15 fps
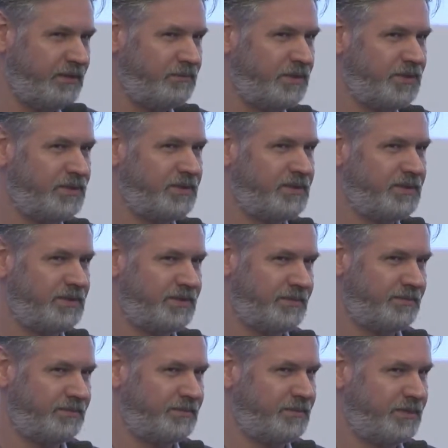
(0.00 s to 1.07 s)
which is
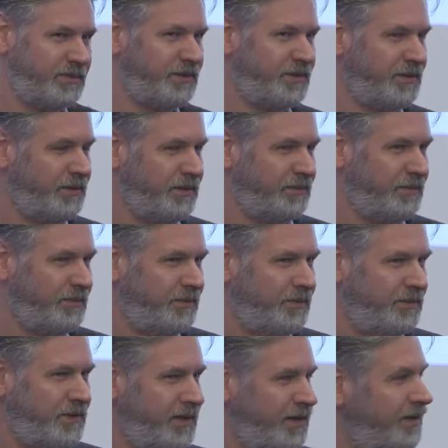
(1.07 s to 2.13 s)

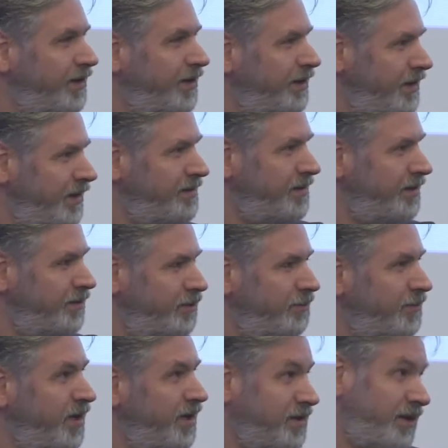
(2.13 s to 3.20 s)
really the case in
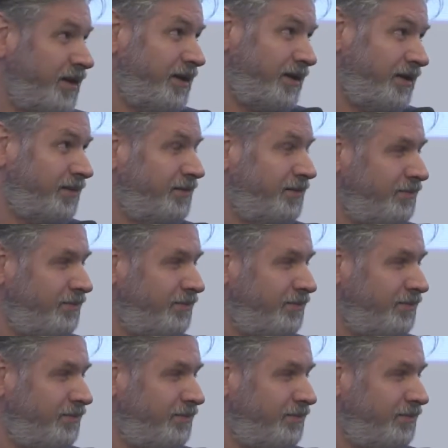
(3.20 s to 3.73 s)
Romania in